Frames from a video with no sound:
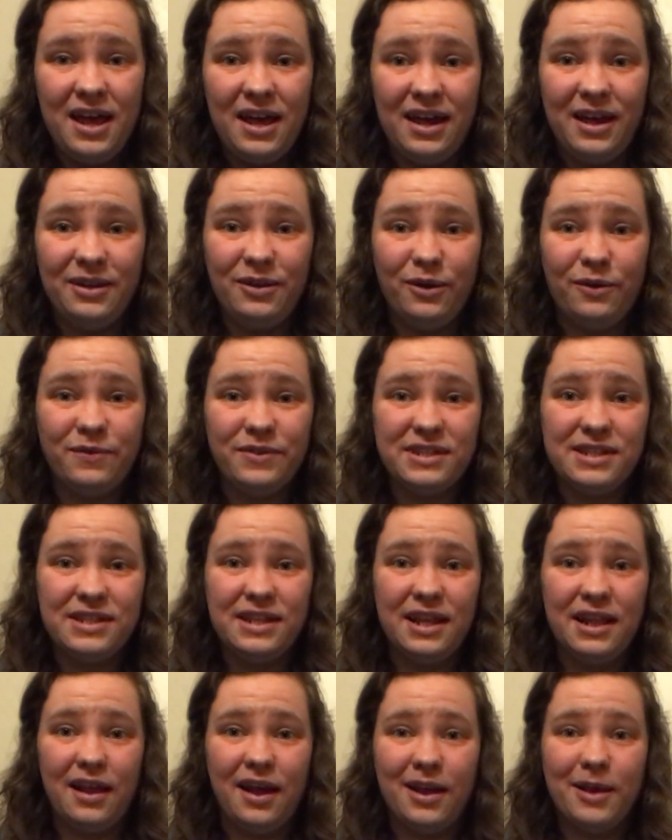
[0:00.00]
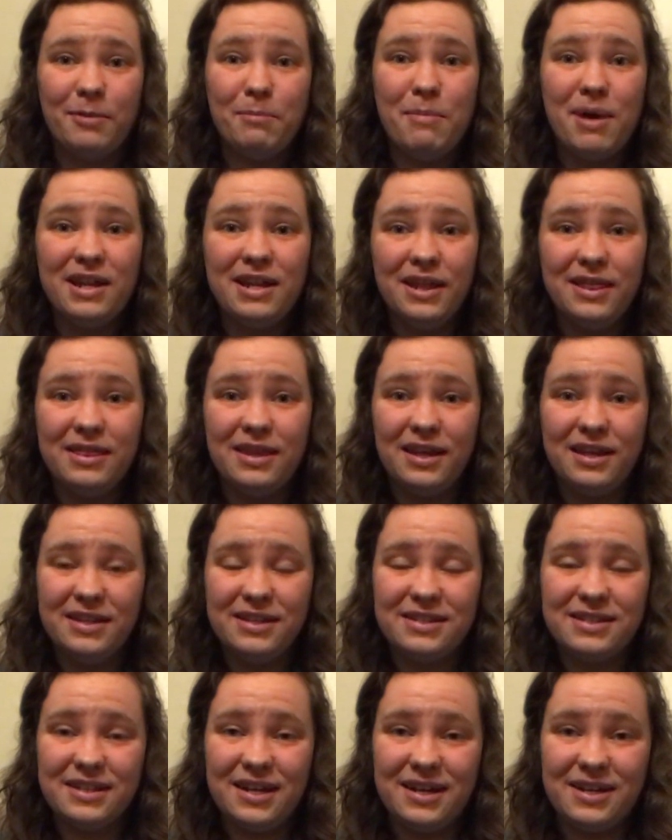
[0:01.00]
And obviously, like many
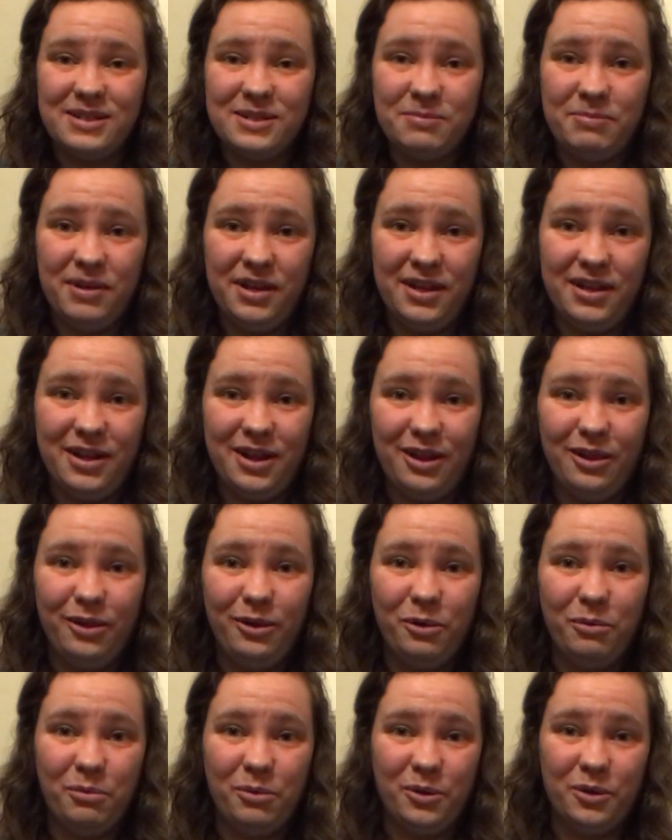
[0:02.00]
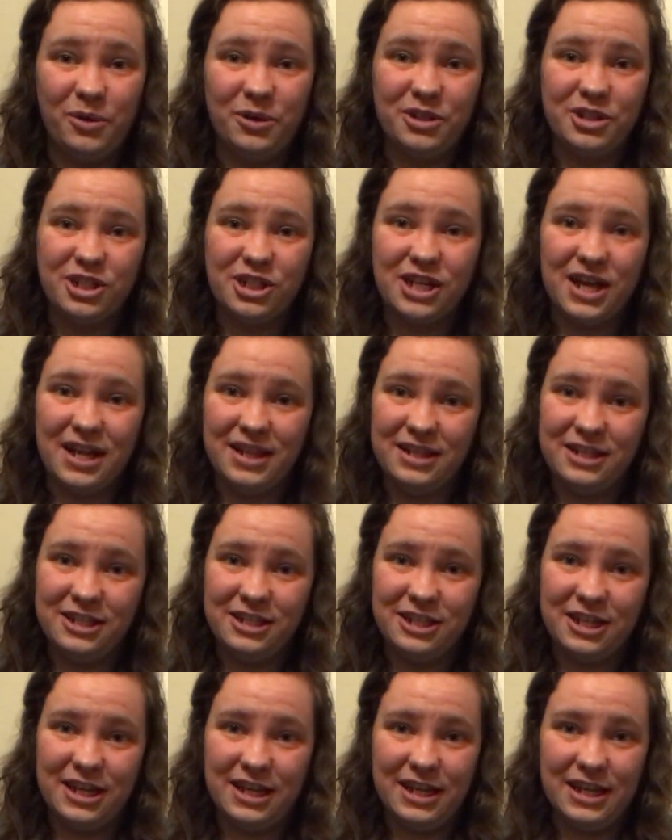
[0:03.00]
things, that has been a lot more
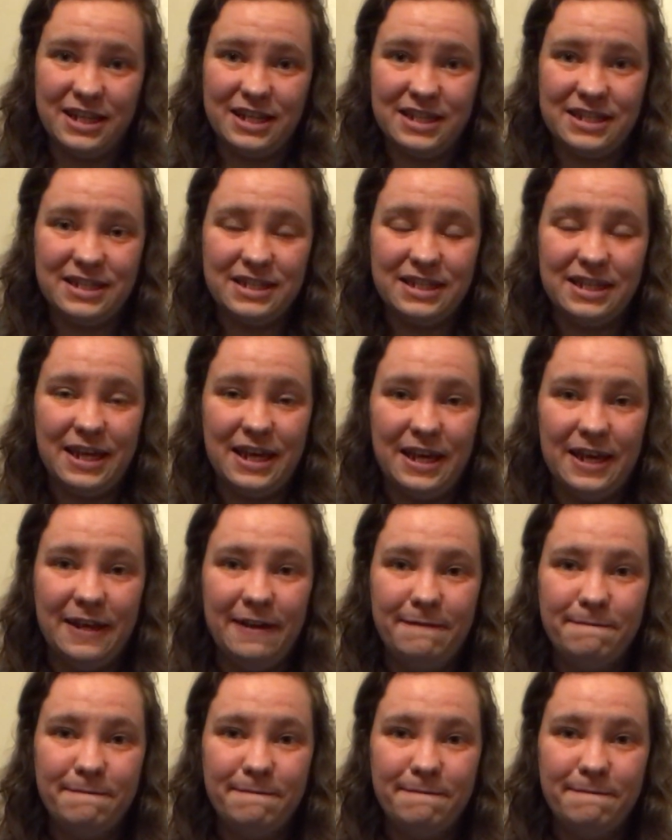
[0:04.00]
challenging this year.